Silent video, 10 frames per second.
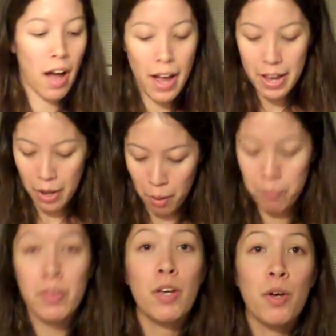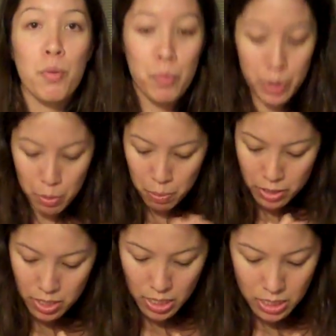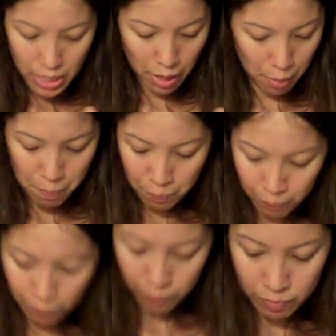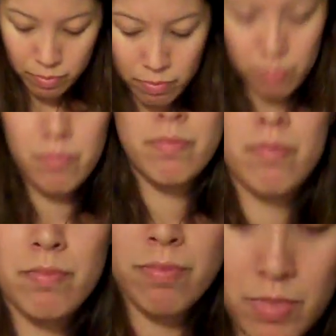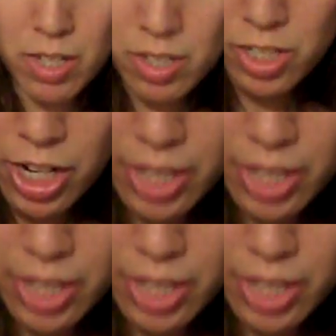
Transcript: I am Real Princess Kim. You can